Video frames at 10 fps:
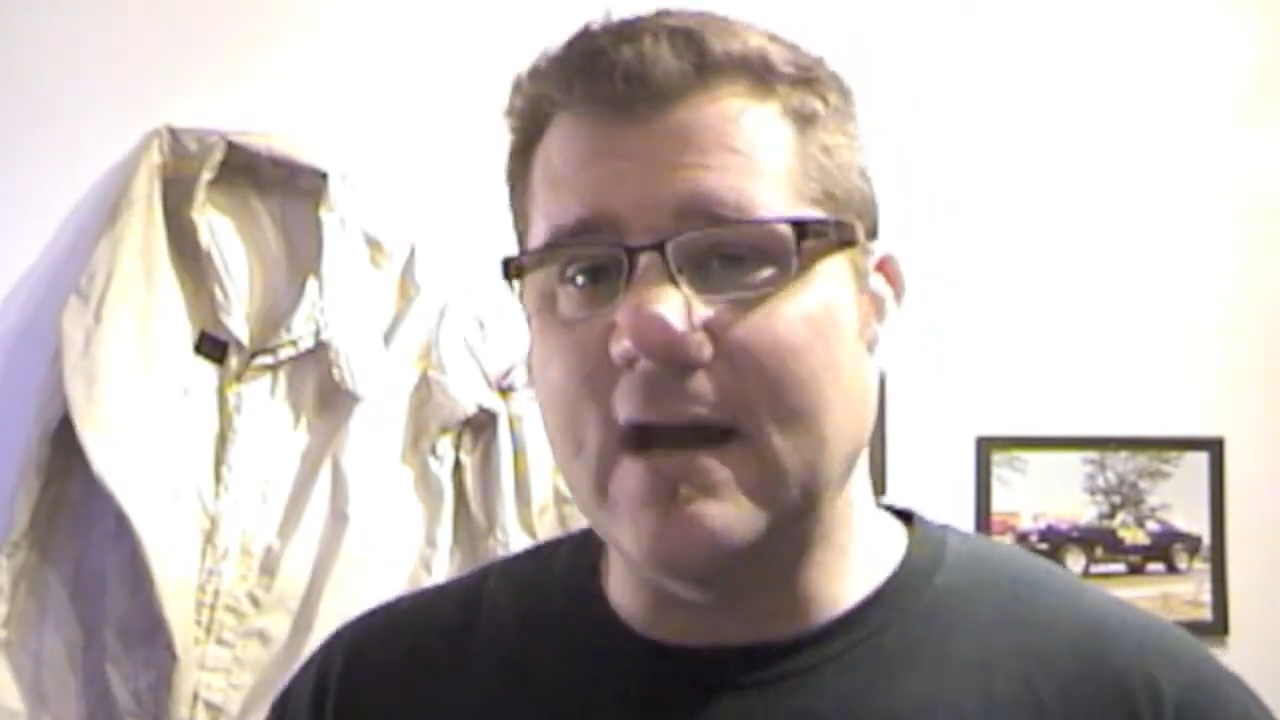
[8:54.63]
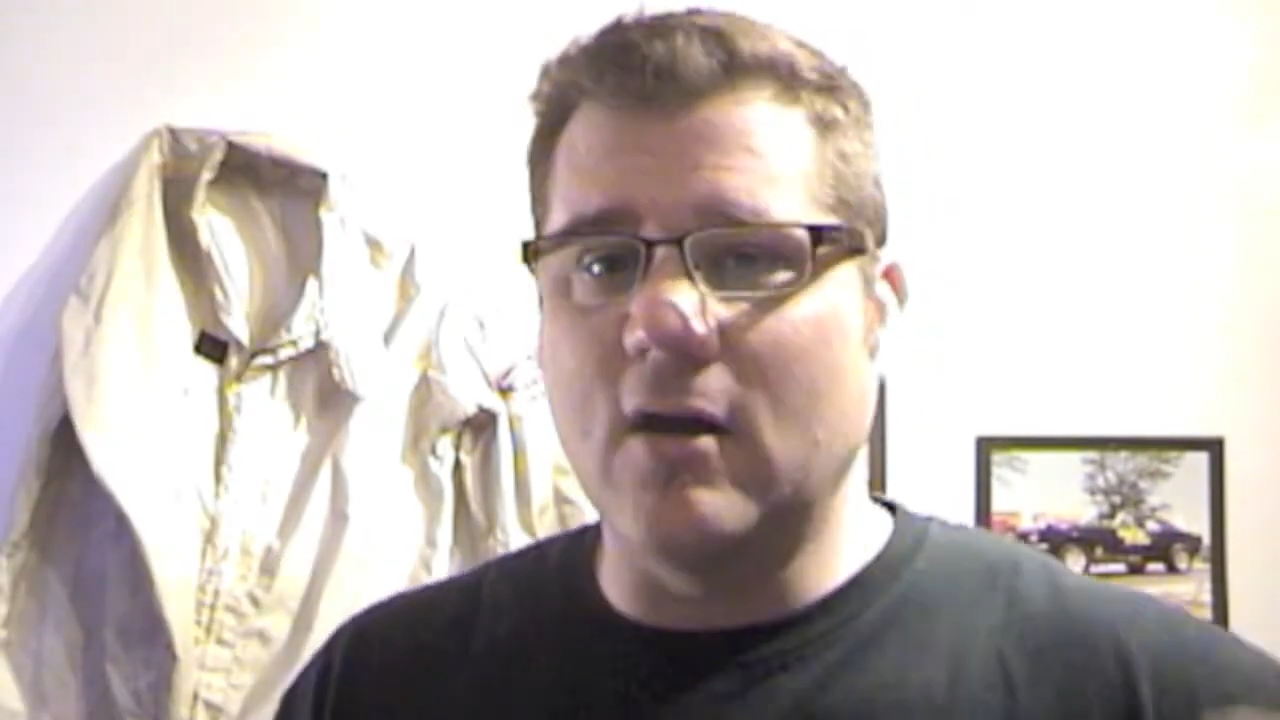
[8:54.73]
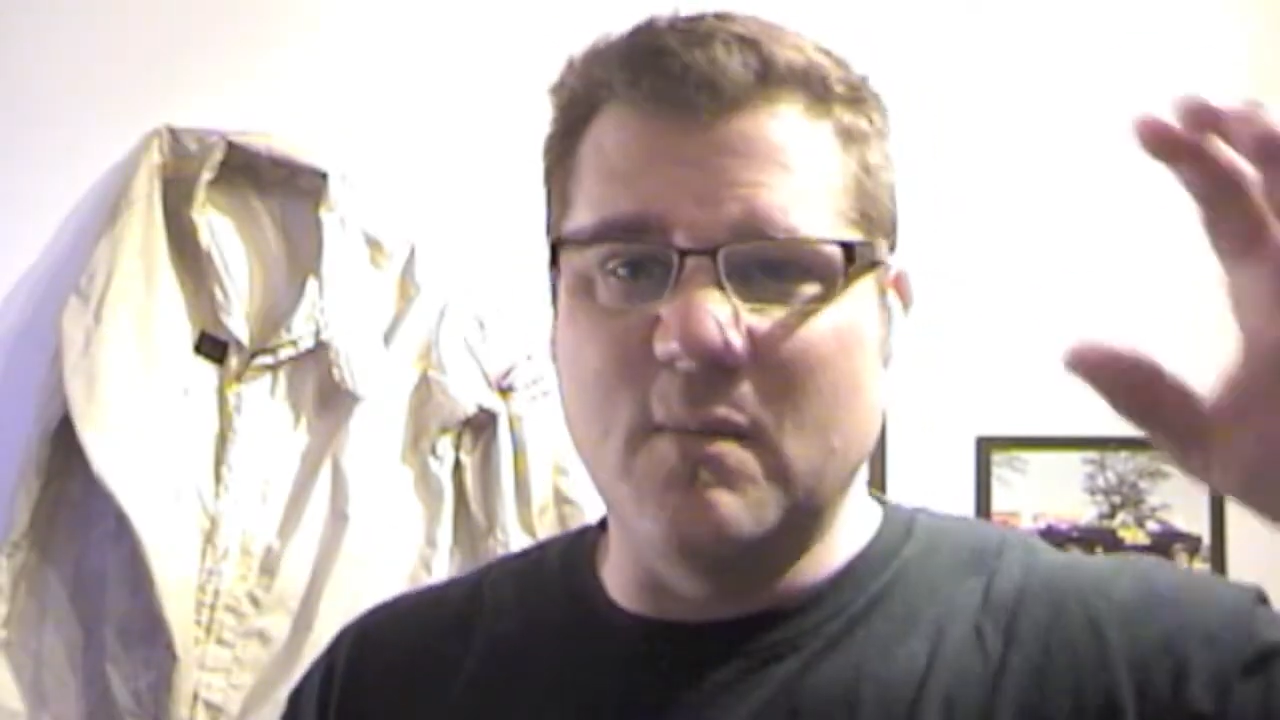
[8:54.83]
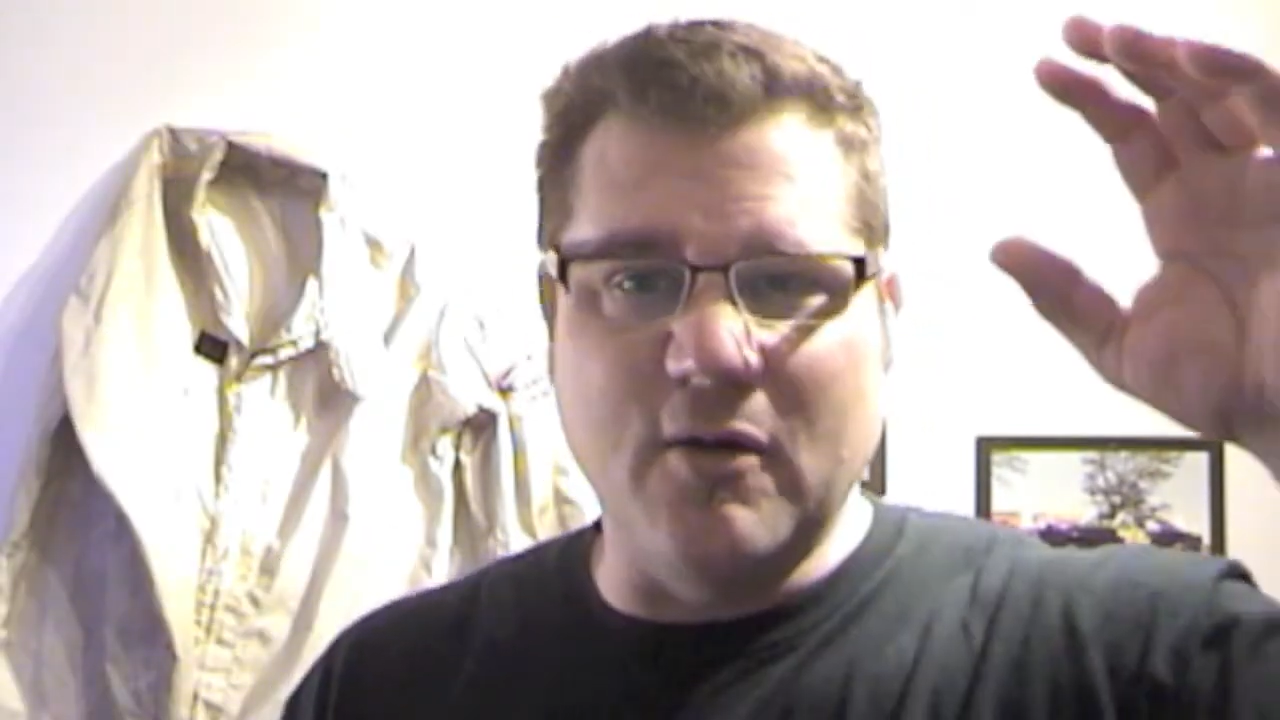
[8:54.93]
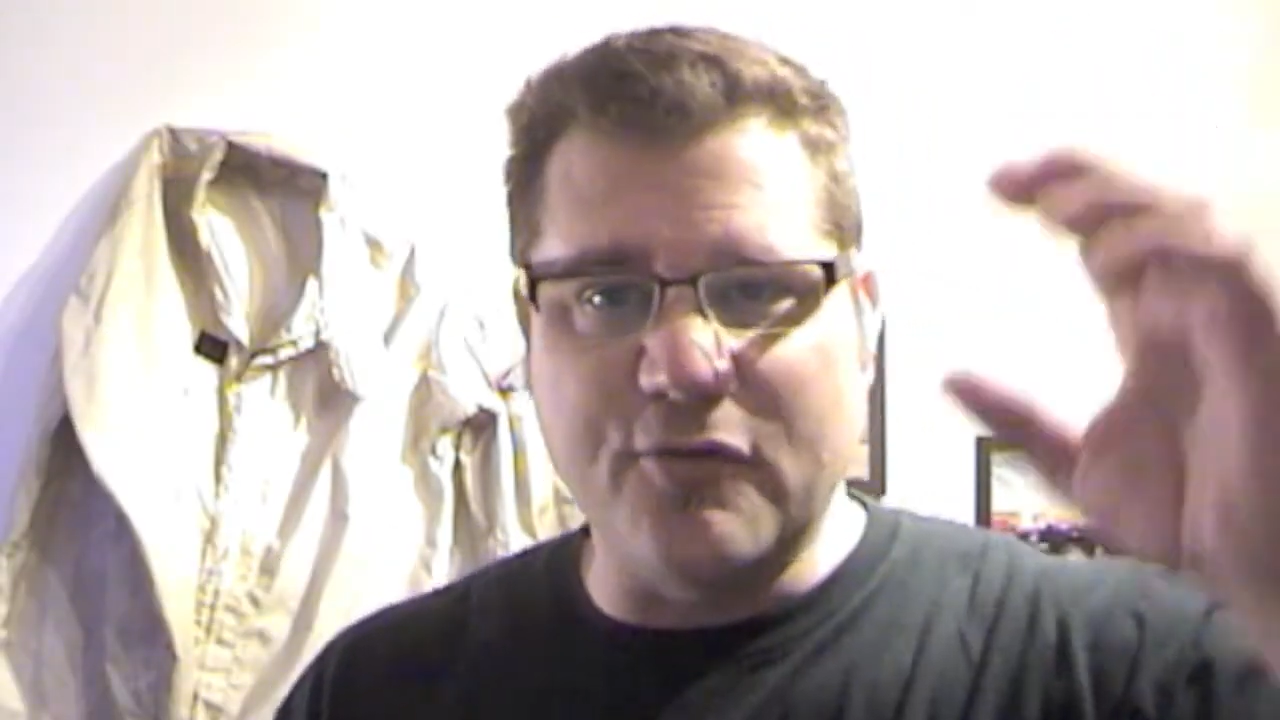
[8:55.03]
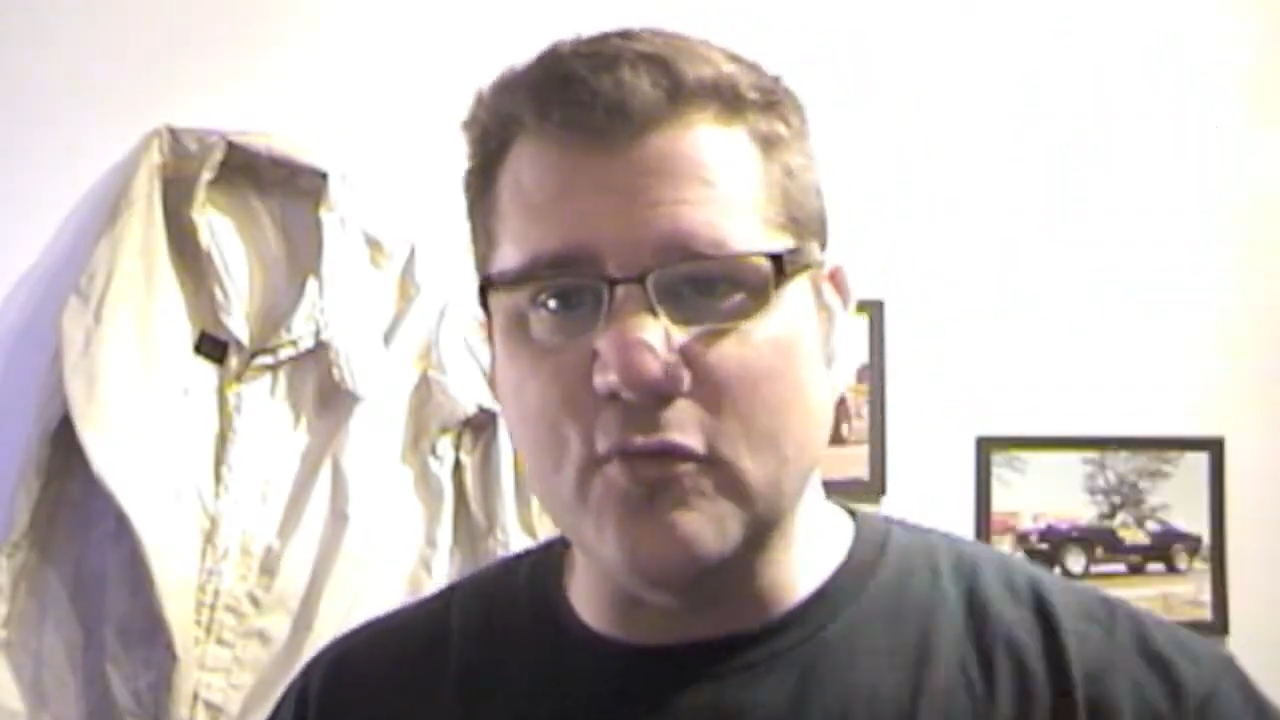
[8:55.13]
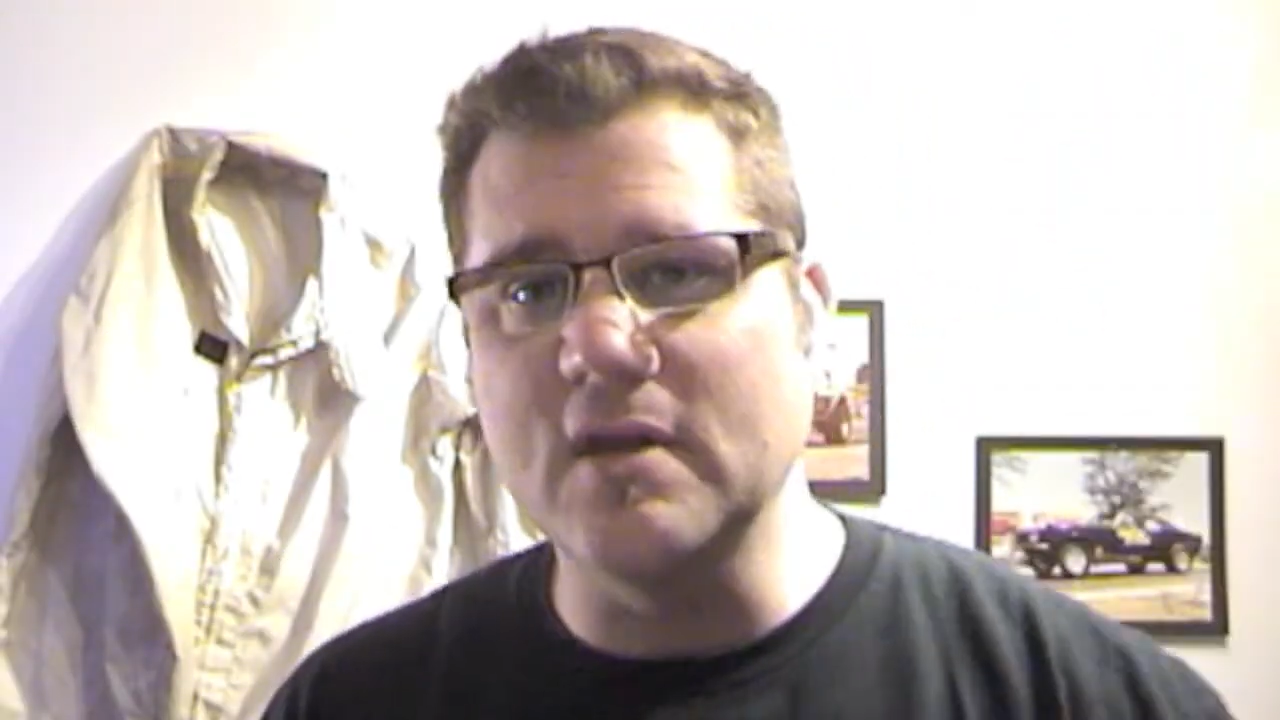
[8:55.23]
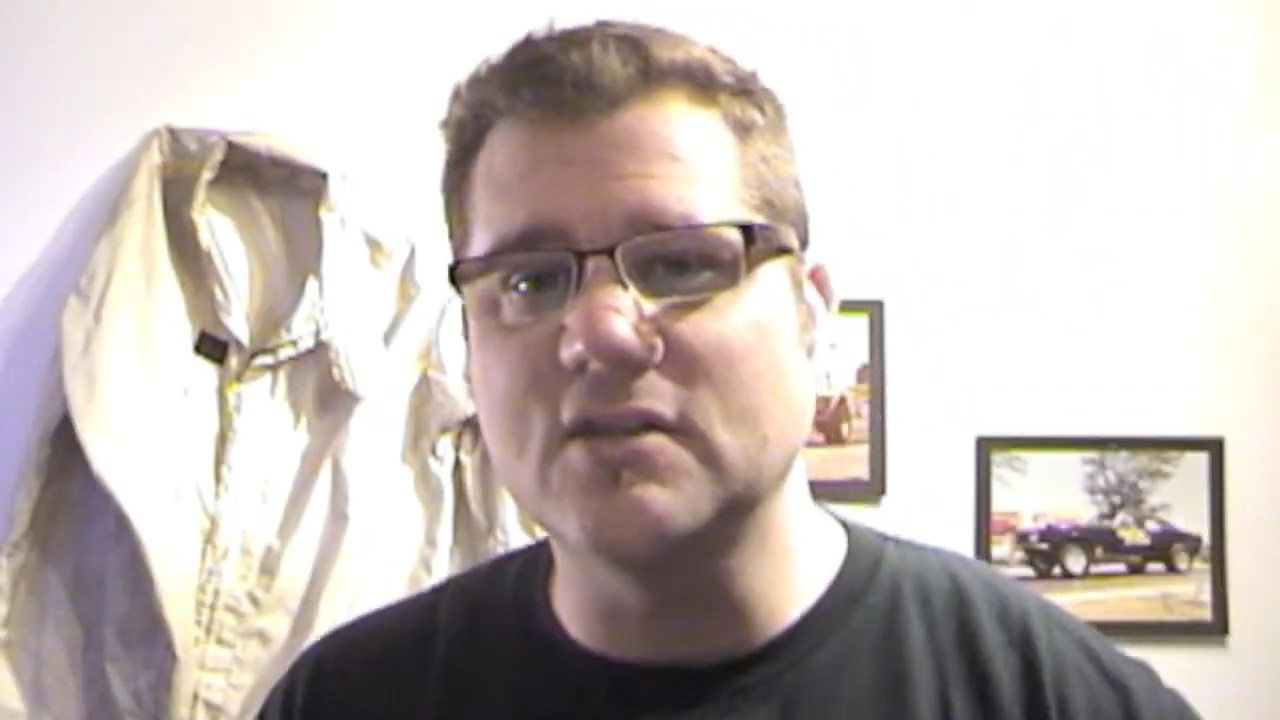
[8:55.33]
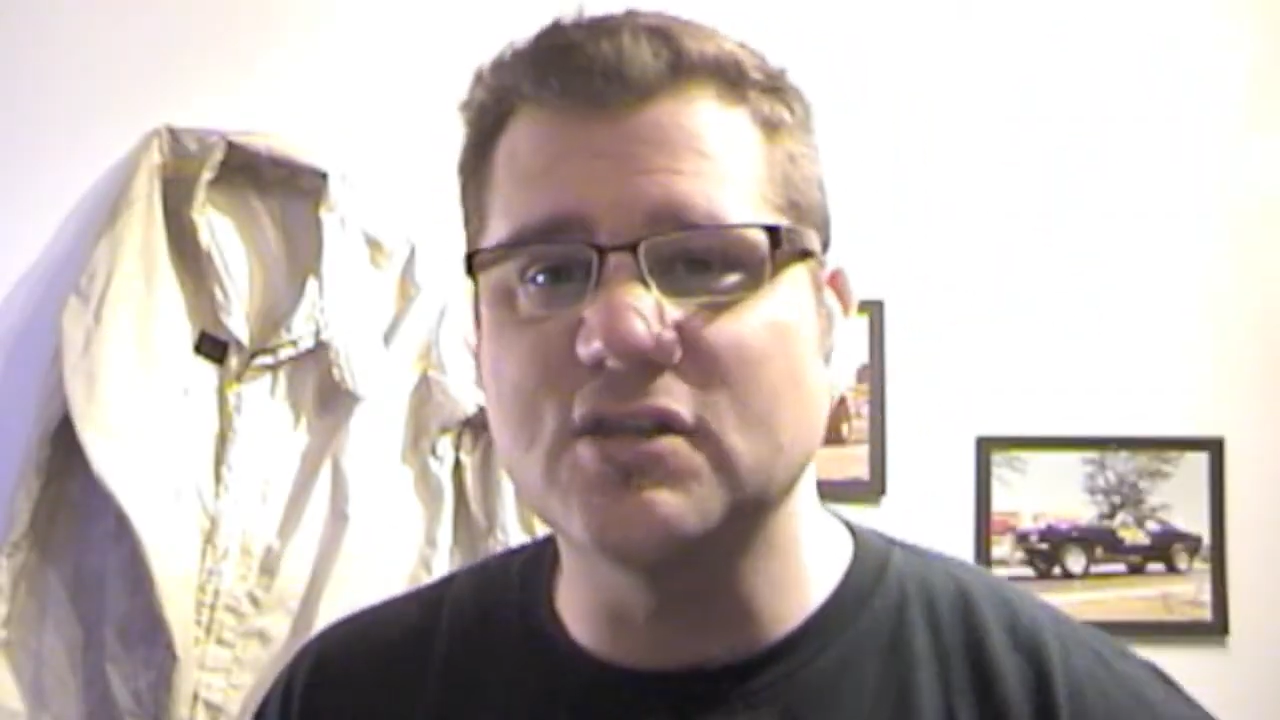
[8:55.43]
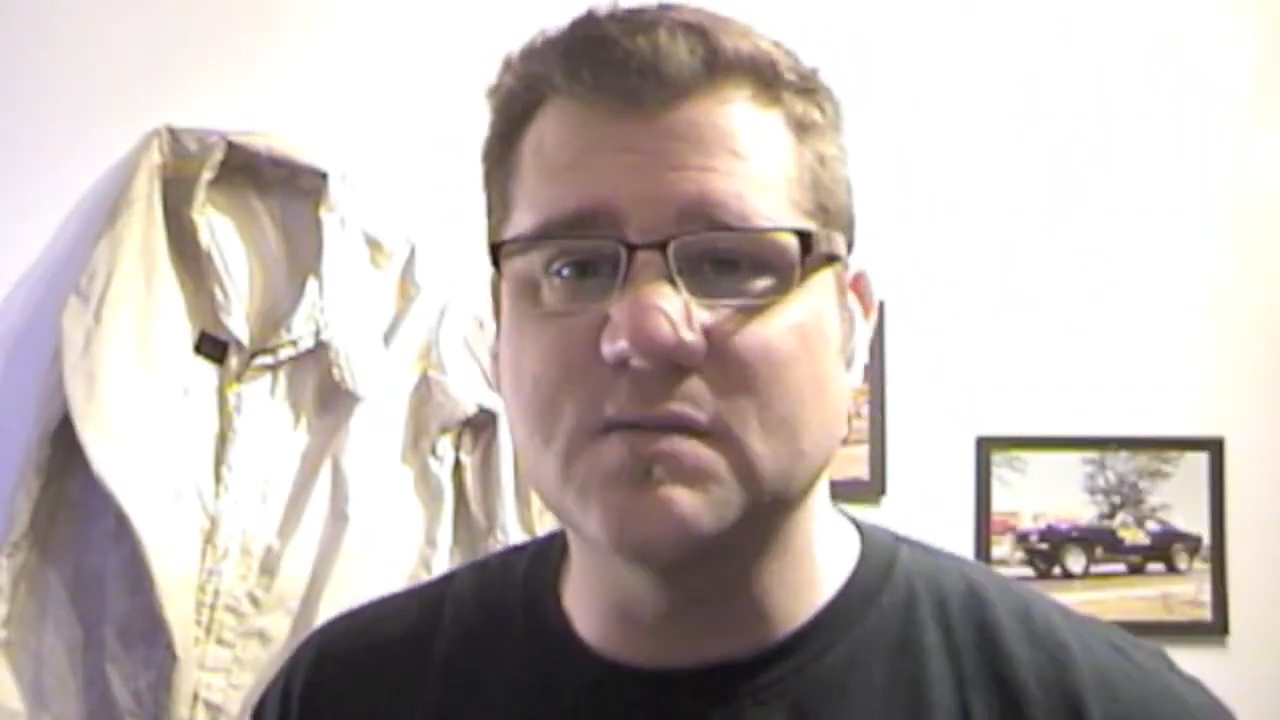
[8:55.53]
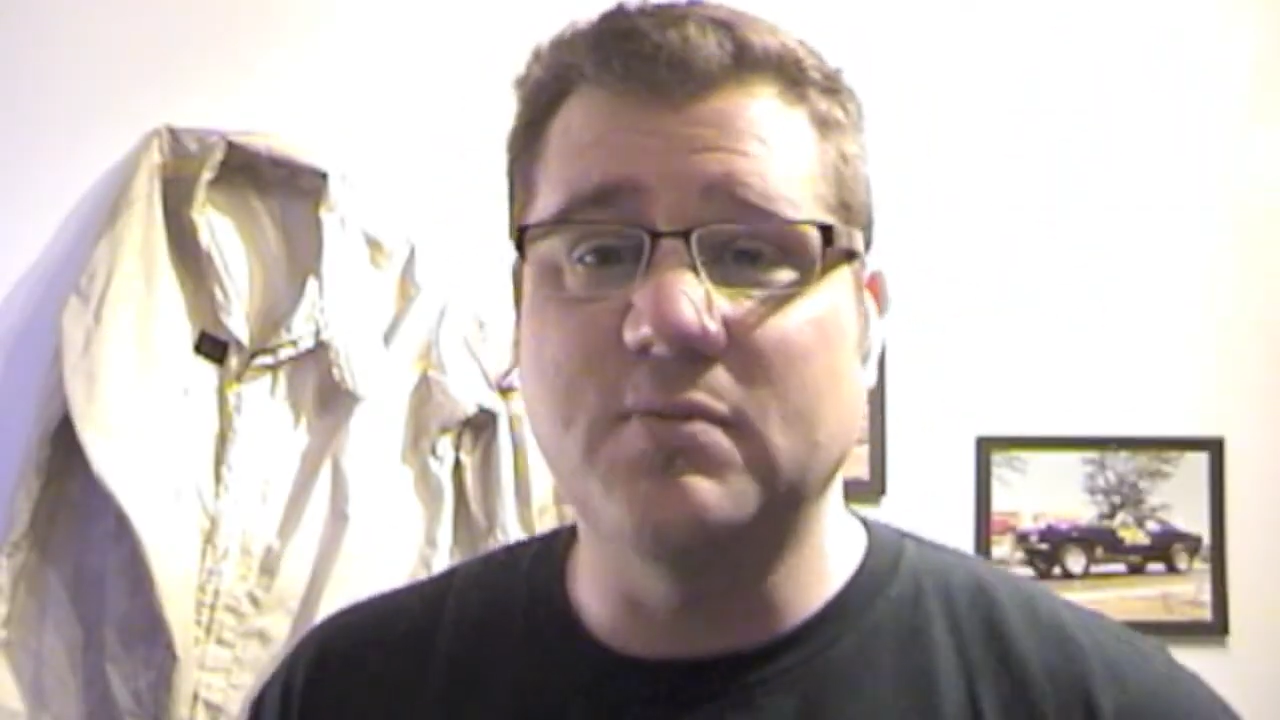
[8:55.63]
down about three inches